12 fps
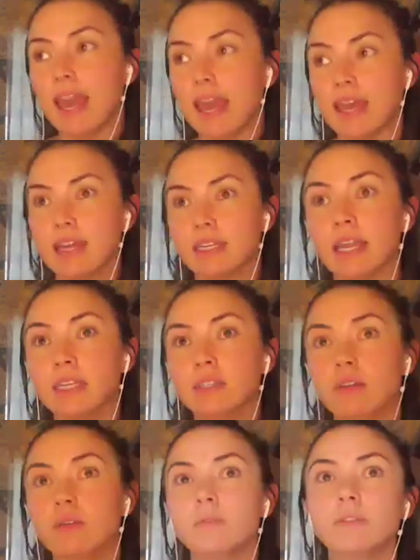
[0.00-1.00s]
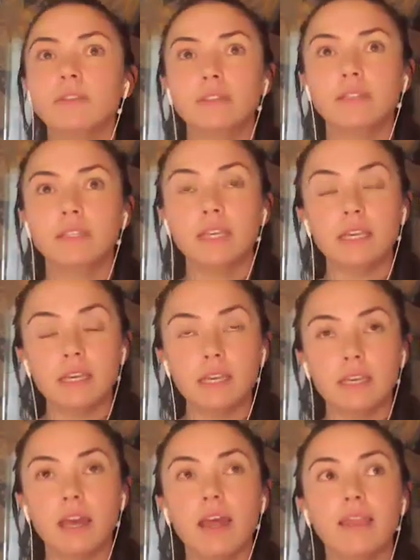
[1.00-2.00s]
And I don't
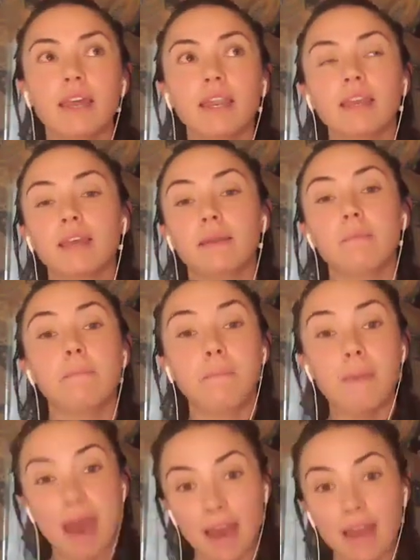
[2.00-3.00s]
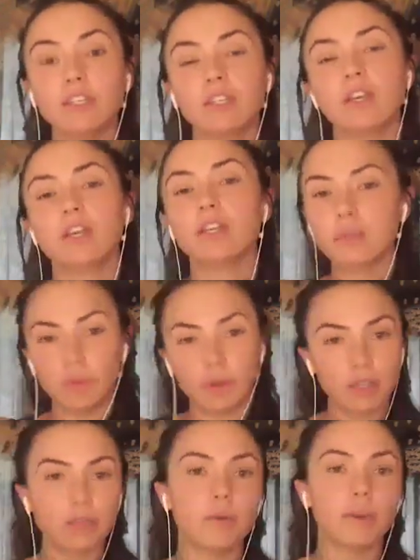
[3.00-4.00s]
see that it can match
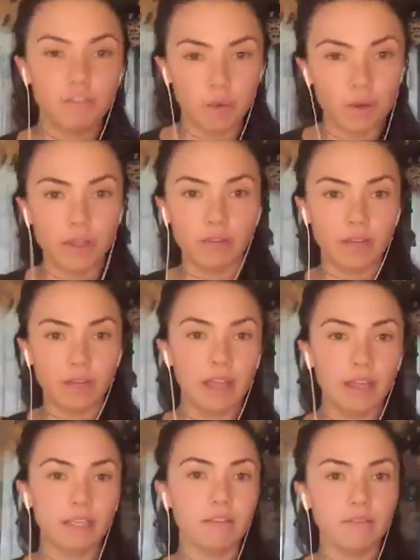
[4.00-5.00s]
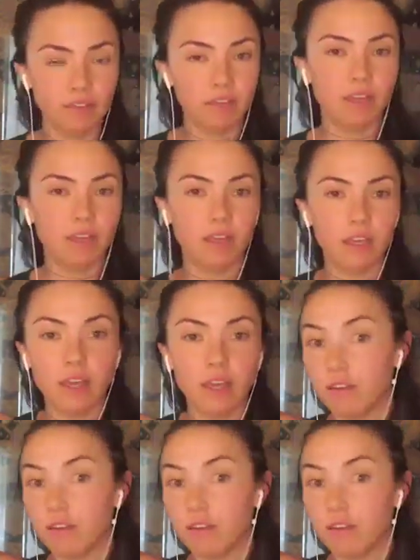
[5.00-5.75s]
2024 and the realities of living